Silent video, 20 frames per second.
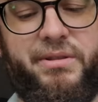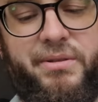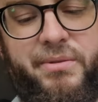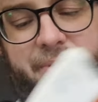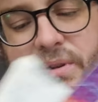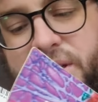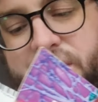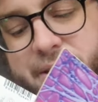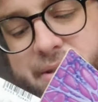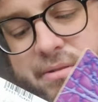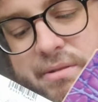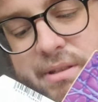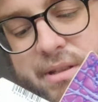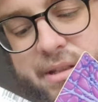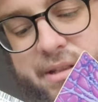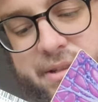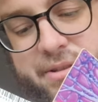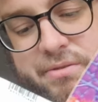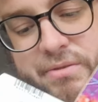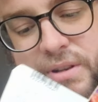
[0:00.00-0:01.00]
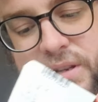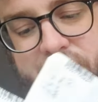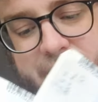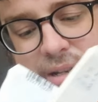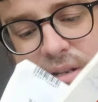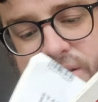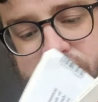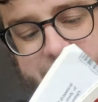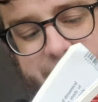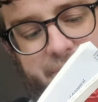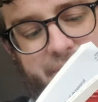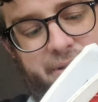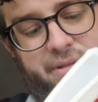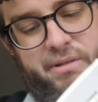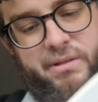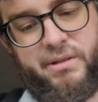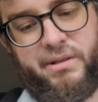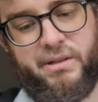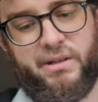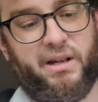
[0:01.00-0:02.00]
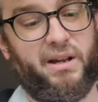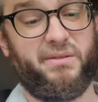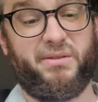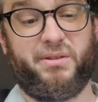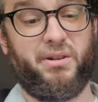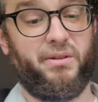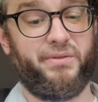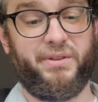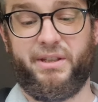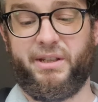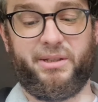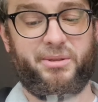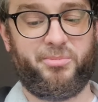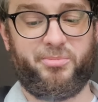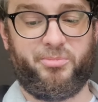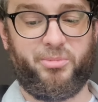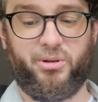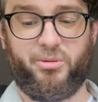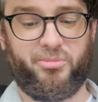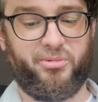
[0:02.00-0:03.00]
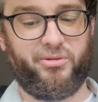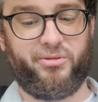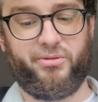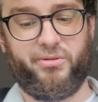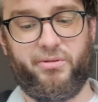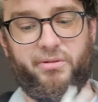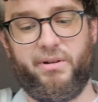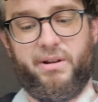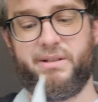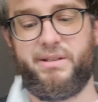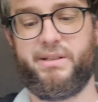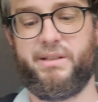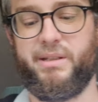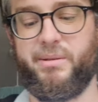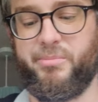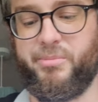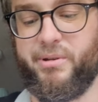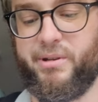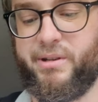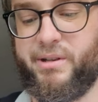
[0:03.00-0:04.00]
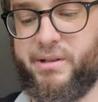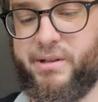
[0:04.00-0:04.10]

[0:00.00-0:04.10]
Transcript: the way it's all illustrated and everything. I've covered this book before actually, but